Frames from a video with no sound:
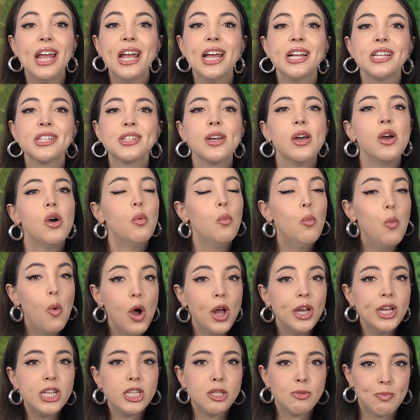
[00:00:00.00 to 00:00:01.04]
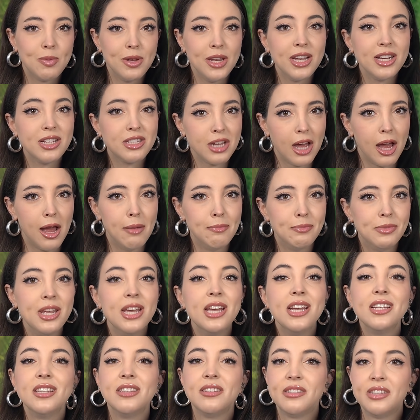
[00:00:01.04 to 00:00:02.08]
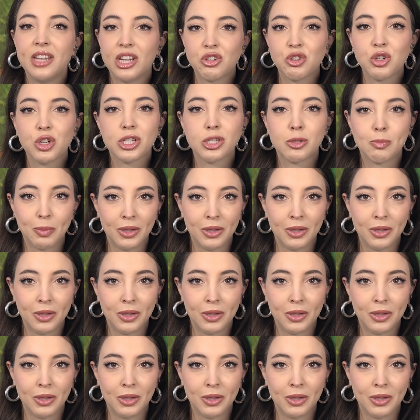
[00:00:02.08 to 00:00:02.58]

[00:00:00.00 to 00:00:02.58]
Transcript: and one is being dubbed Citrix